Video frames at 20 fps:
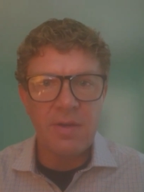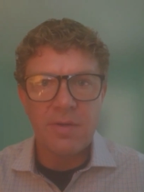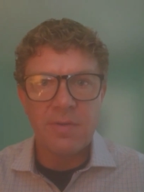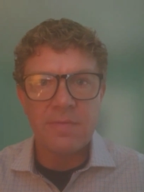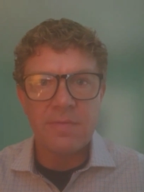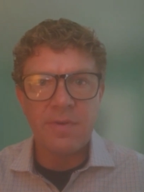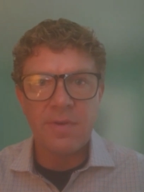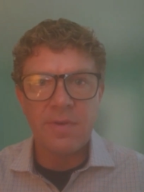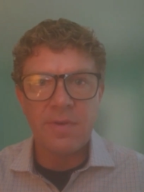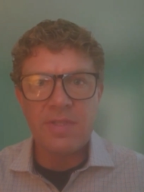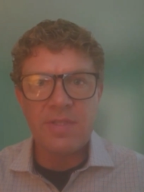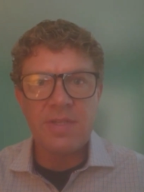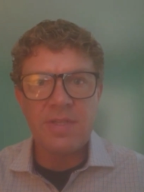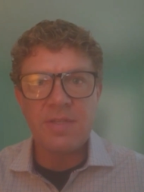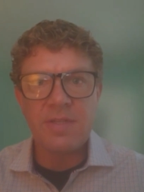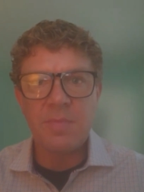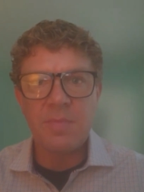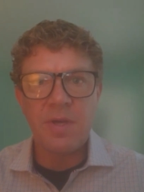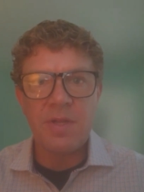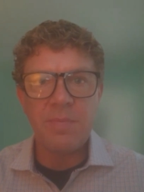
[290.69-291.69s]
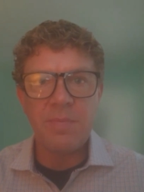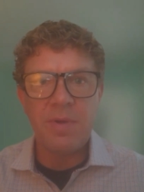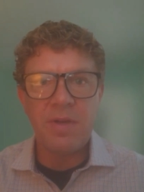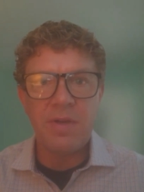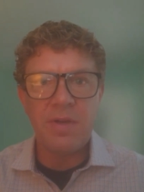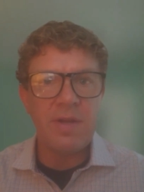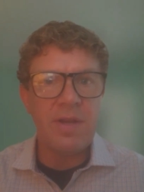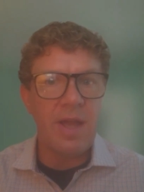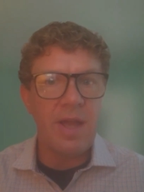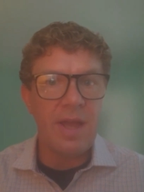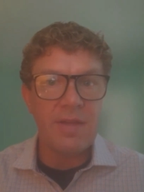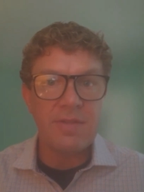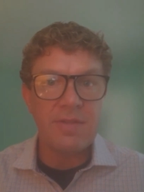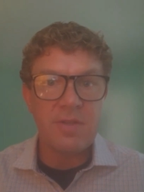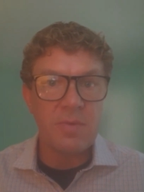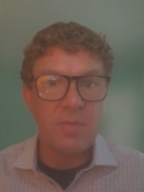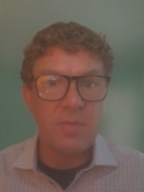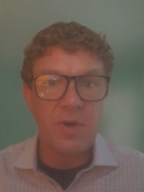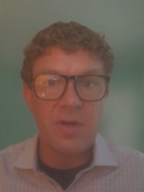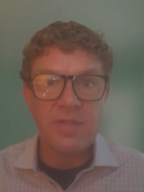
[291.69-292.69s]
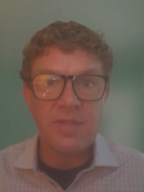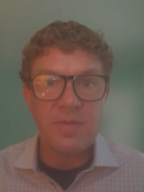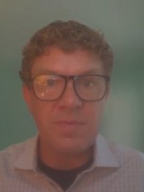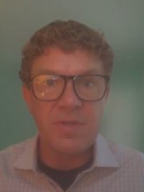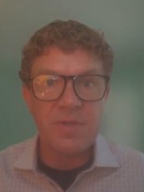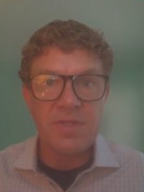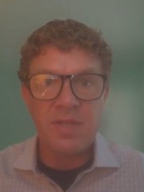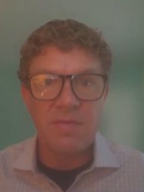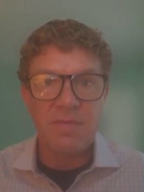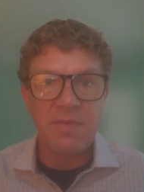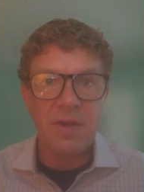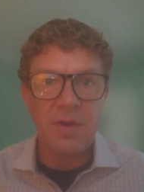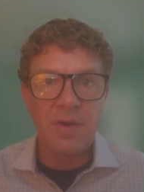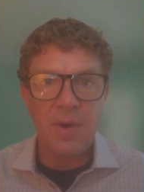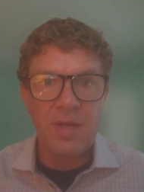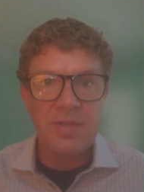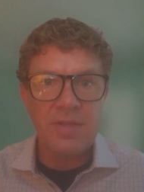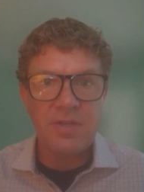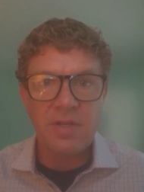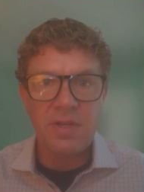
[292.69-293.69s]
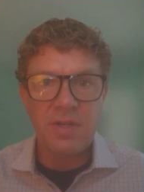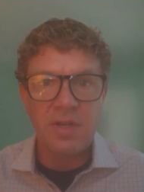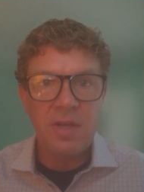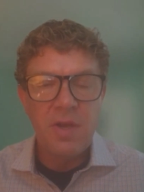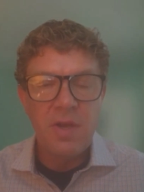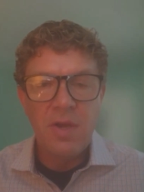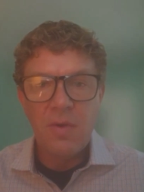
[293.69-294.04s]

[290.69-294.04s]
over a 6 month period to answer one specific question.